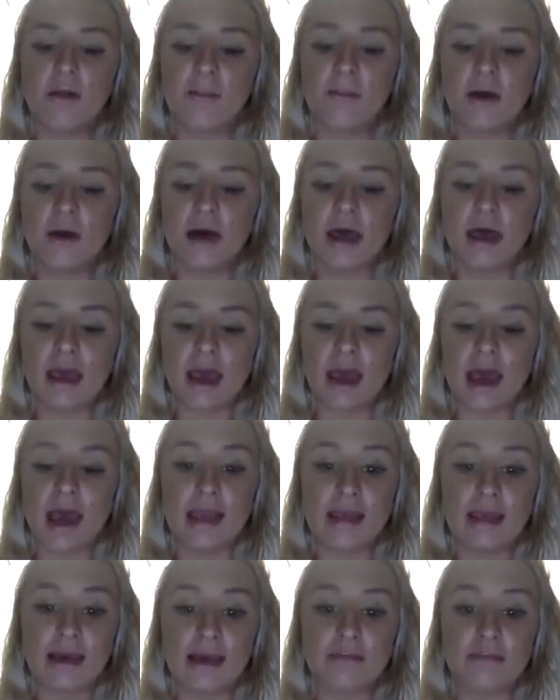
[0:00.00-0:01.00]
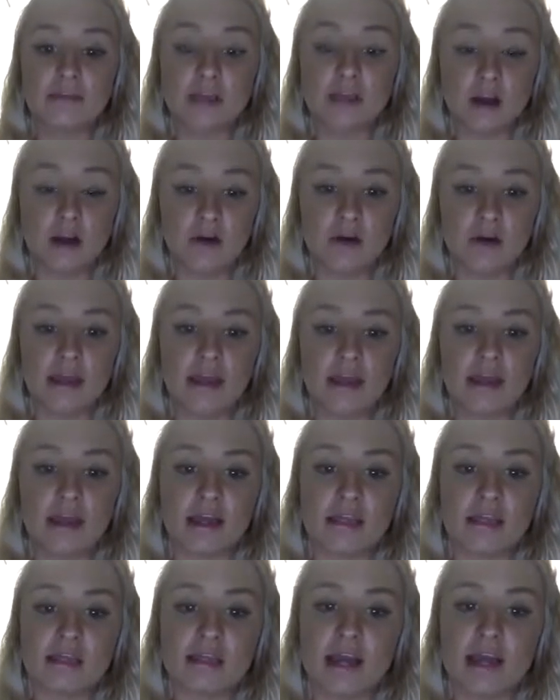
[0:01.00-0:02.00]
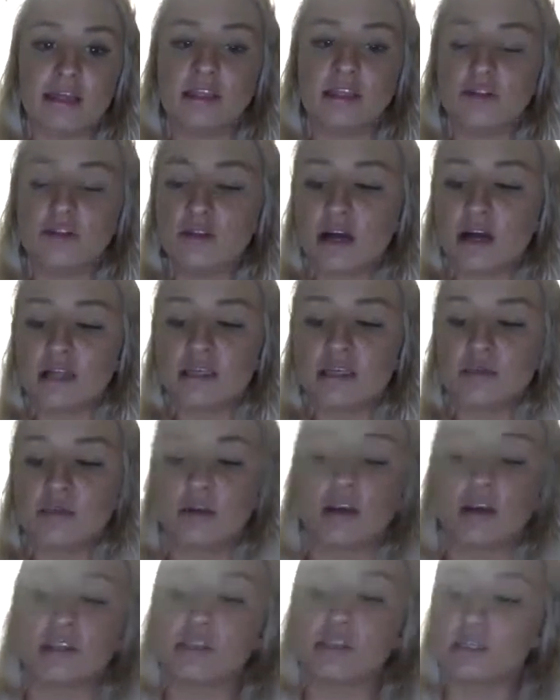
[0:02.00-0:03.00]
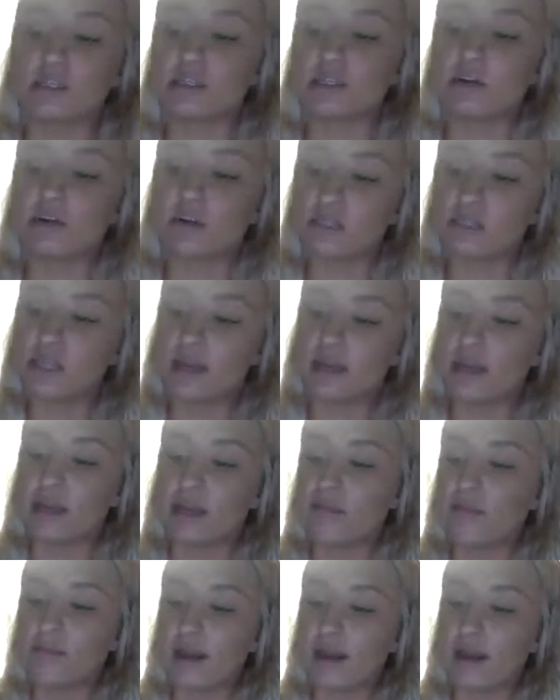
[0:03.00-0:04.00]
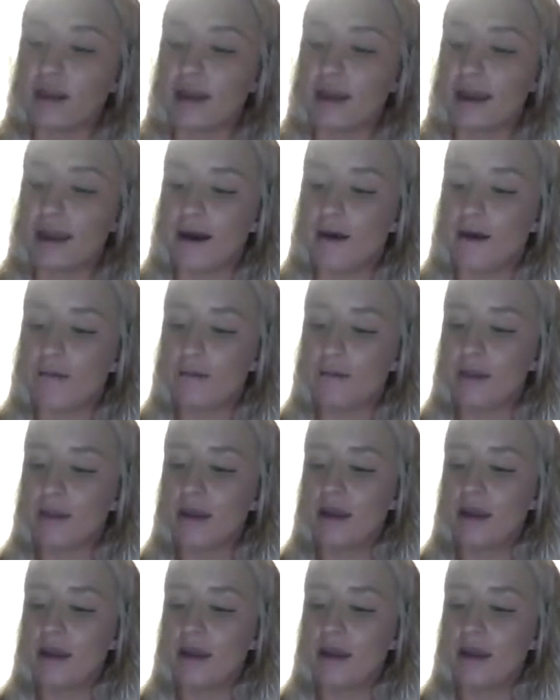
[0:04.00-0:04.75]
But I kept going, and I signed 2 customers. This girl's signing up right now.